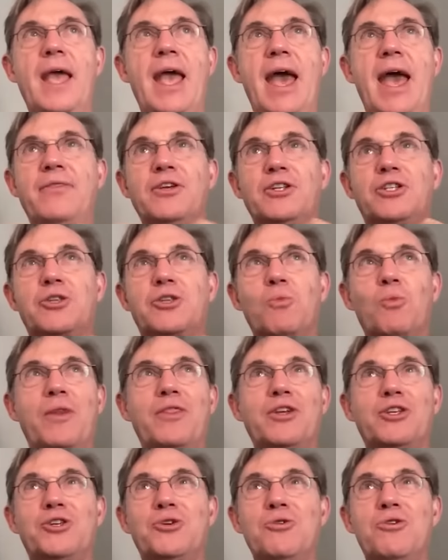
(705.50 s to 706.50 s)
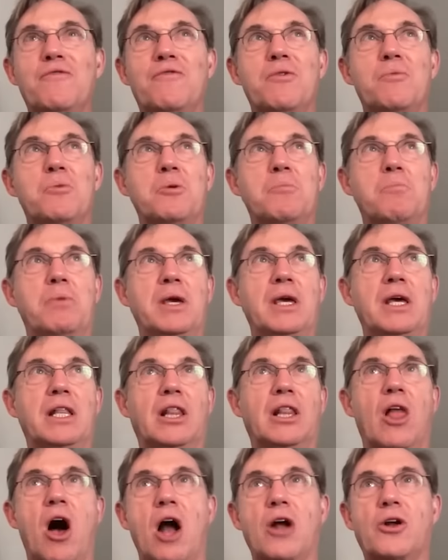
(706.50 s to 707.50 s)
and the, when the two of them would be
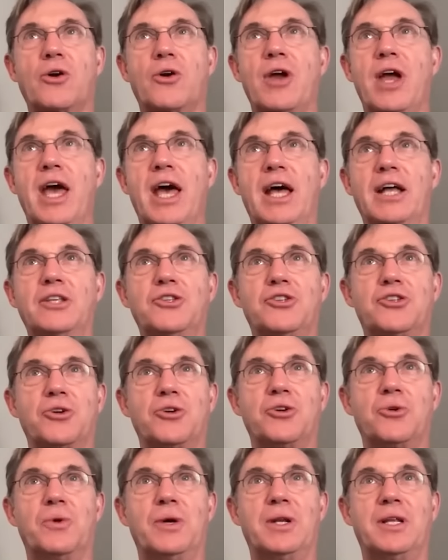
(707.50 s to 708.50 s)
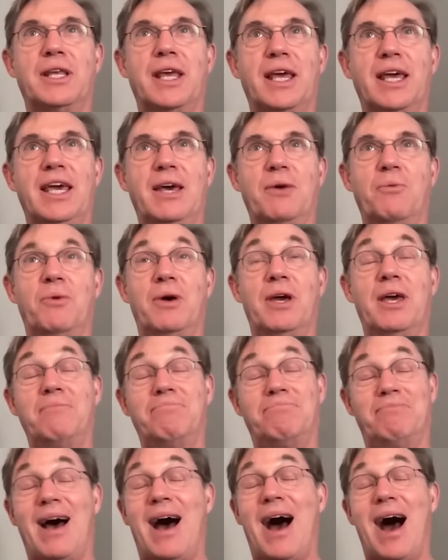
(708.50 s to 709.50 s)
at loggerheads or would it,
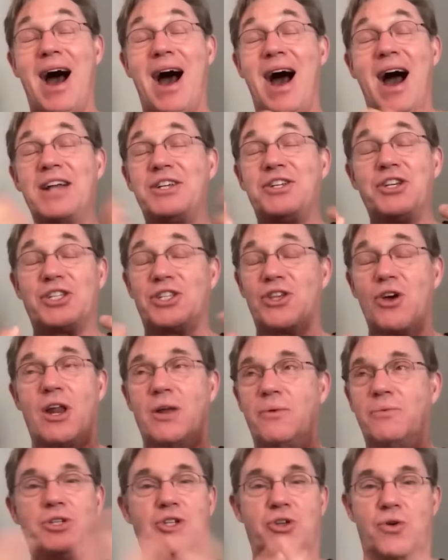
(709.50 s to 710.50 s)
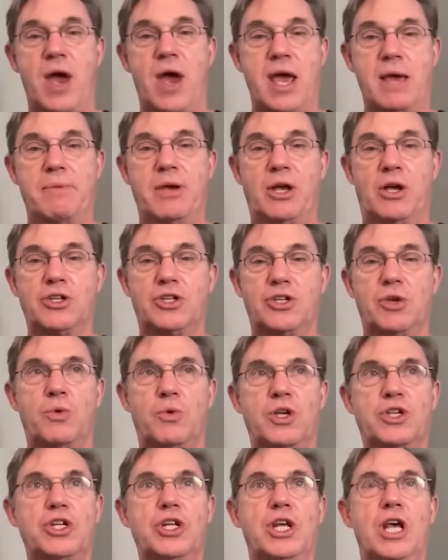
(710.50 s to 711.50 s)
it, i just thought it was great because it
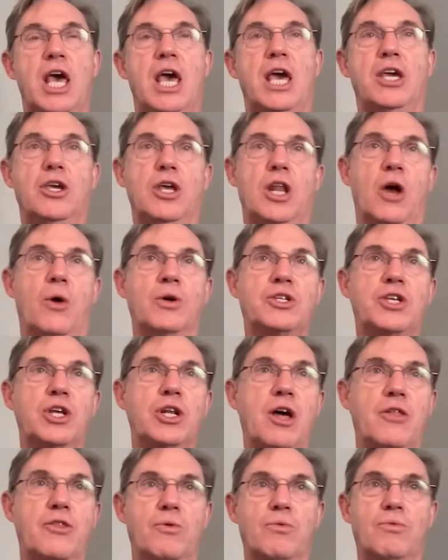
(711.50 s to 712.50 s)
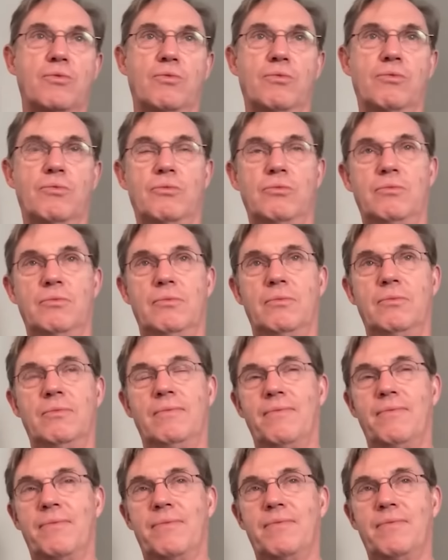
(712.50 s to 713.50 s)
wasn't you know it's another
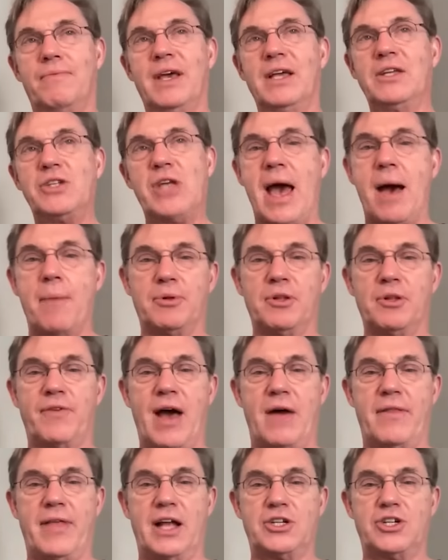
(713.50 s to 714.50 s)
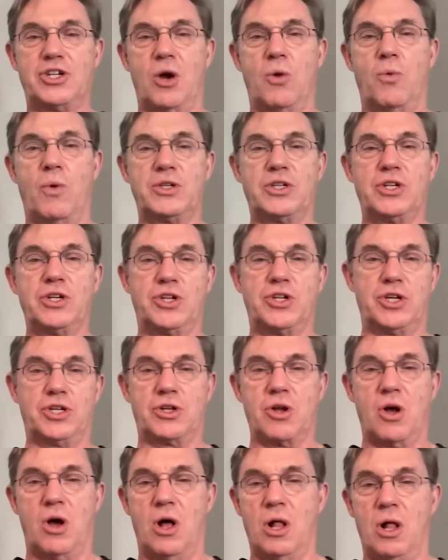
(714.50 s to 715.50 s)
example of how that show wasn't
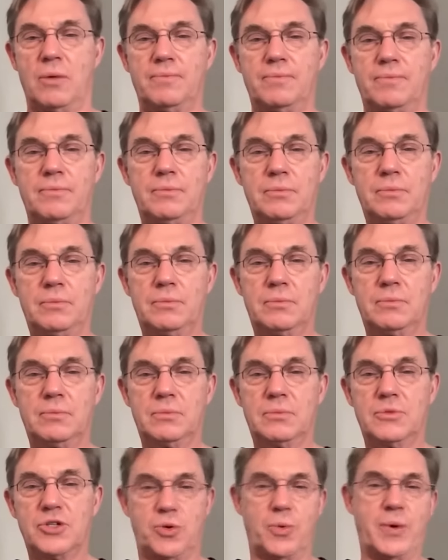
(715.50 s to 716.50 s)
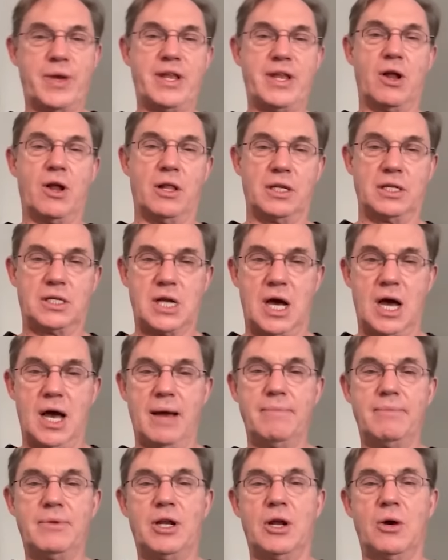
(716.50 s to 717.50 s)
just all sweet all the
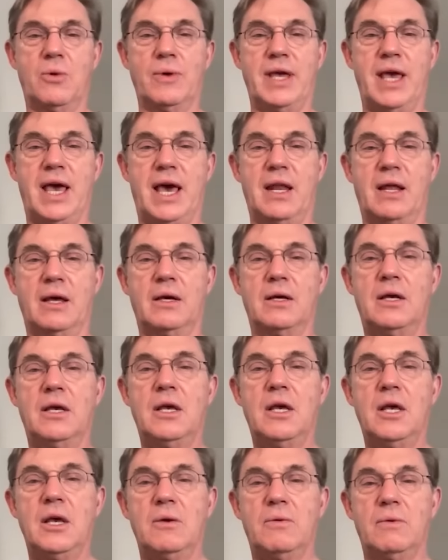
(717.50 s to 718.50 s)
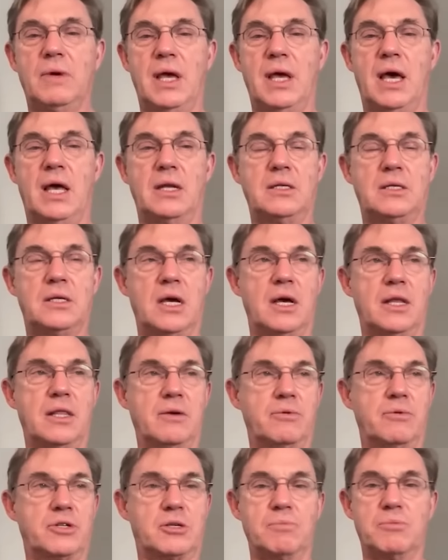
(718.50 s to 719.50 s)
time you know we had a we had uh,
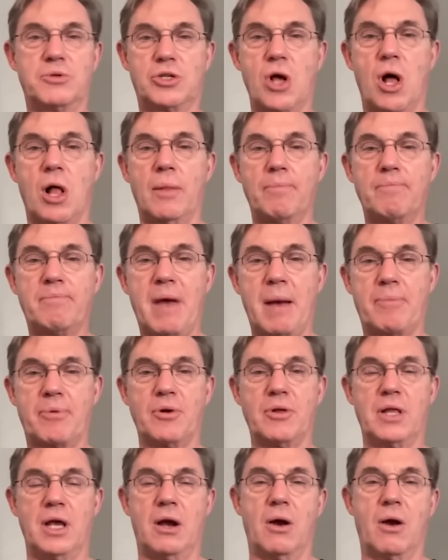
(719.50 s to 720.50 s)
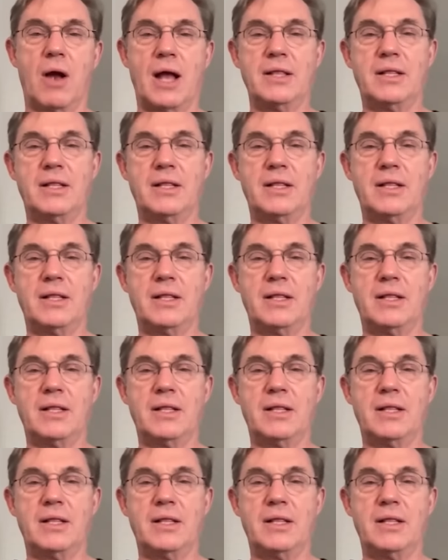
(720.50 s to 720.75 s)
there was some salt and pepper there